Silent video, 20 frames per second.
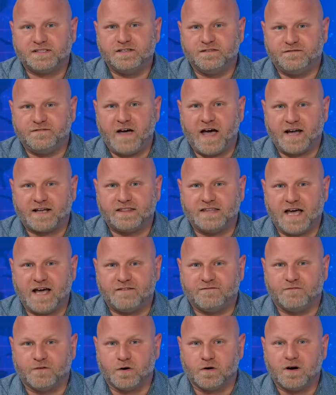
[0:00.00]
The fact
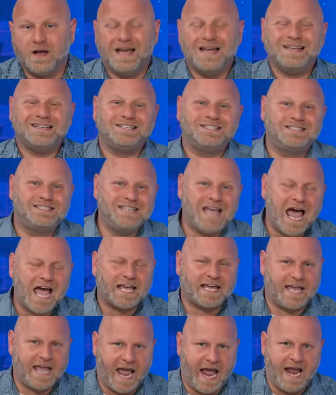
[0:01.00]
that for
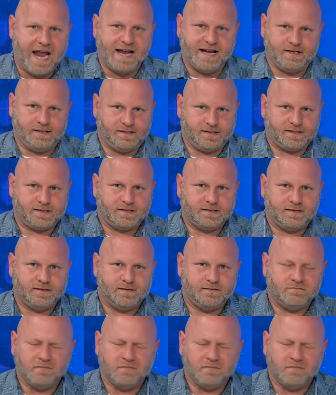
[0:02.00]
decades,